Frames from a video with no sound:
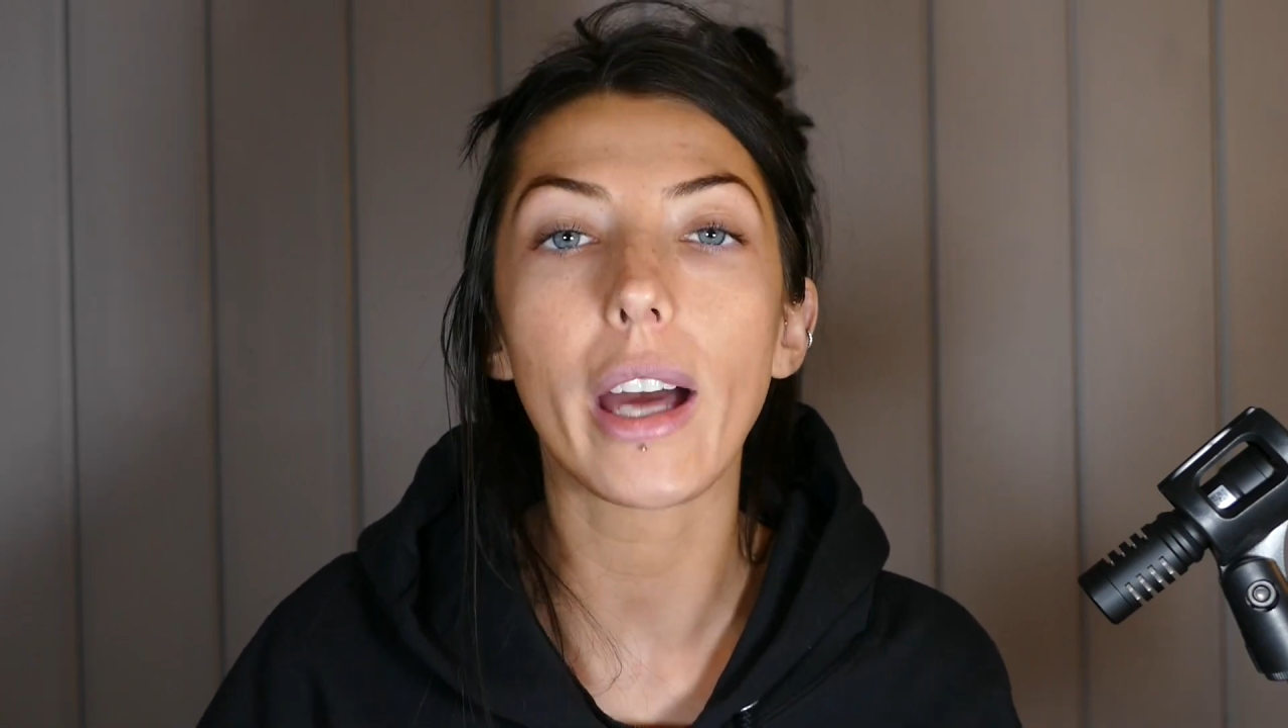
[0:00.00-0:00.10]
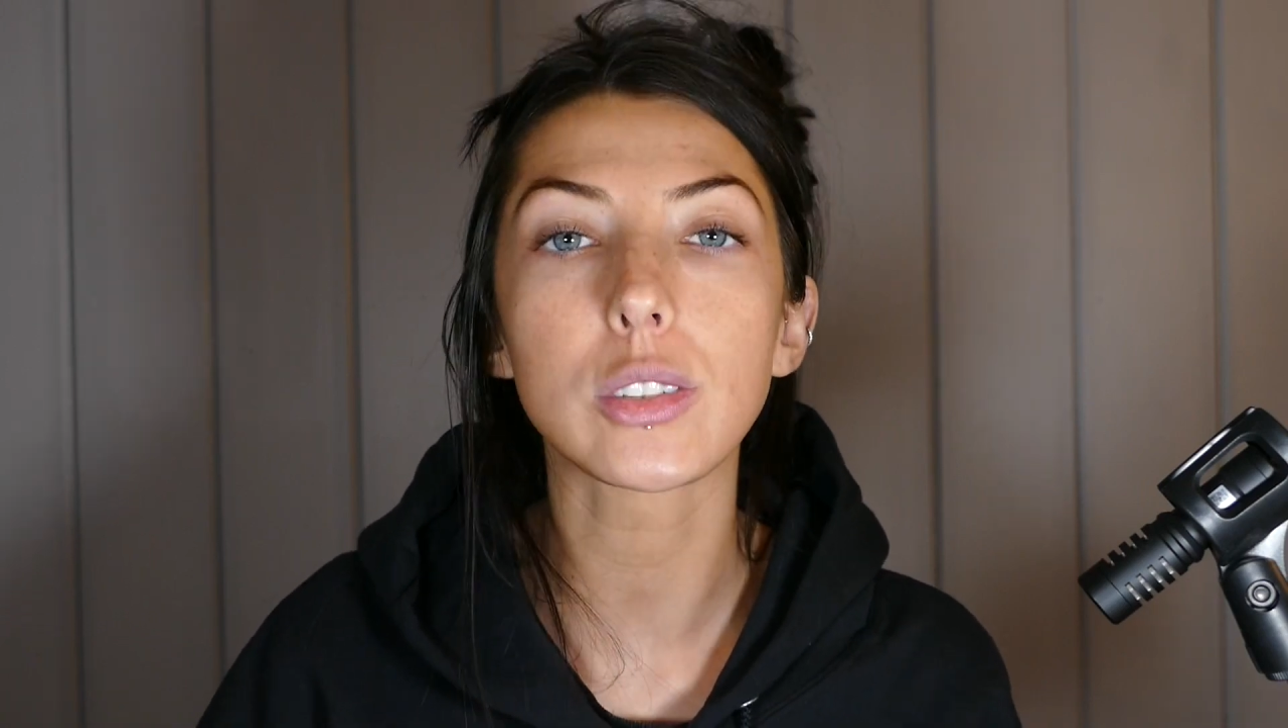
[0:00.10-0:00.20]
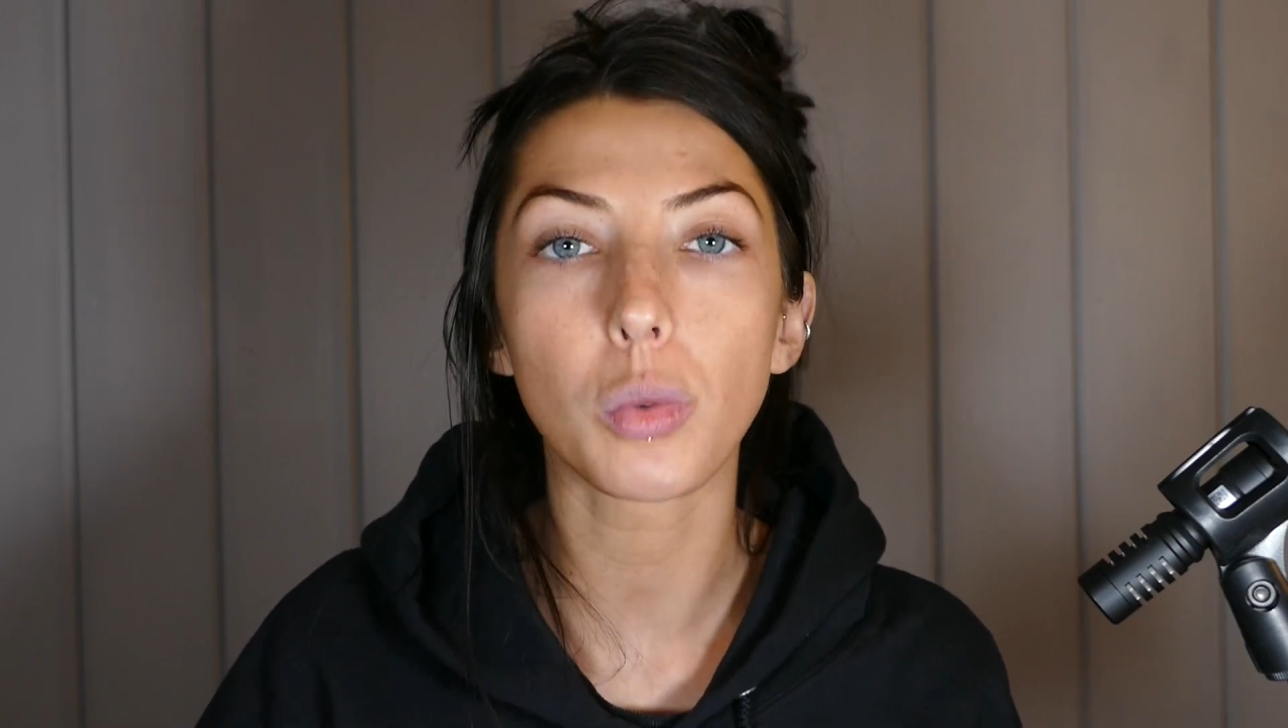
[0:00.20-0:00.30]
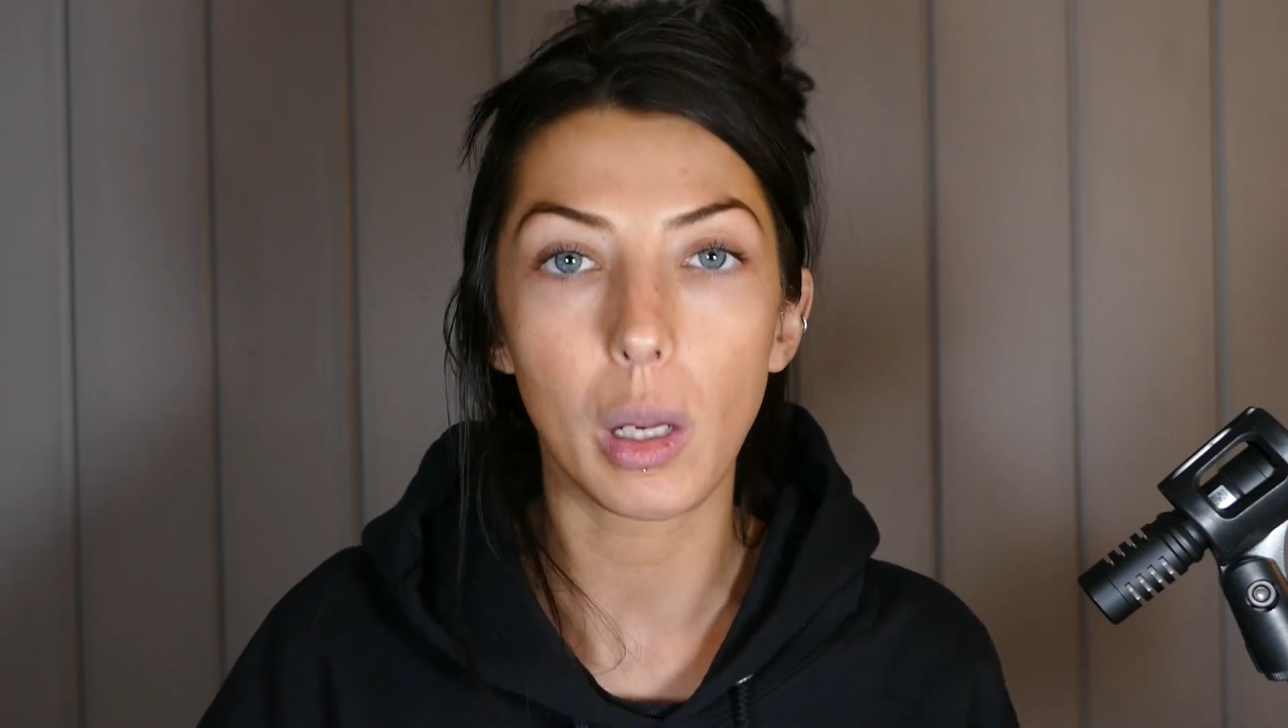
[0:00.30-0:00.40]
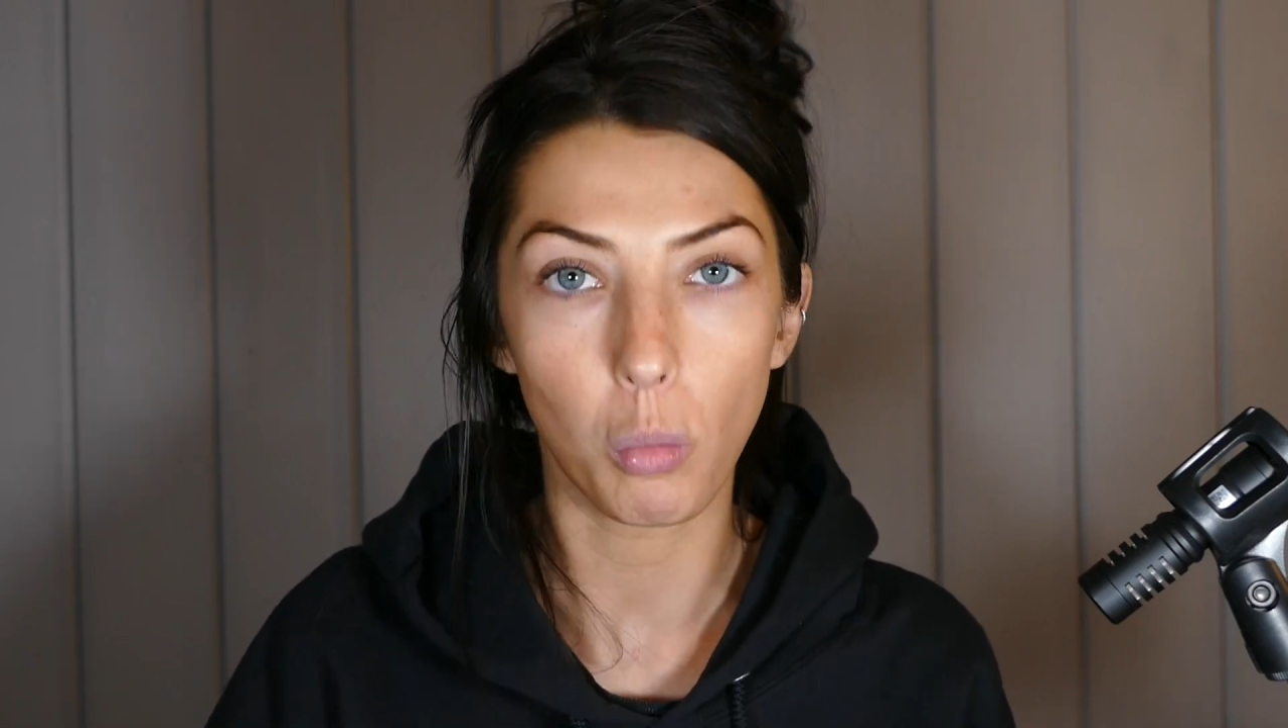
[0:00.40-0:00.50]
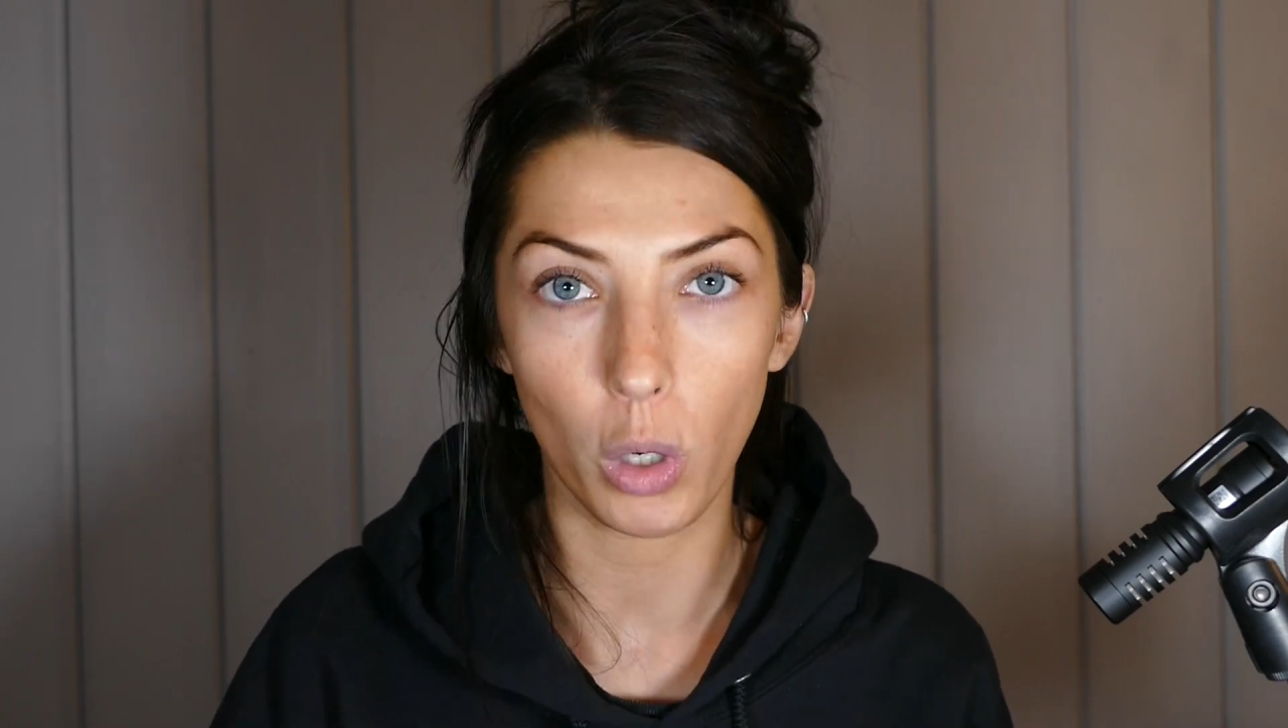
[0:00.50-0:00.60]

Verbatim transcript: that's what i'm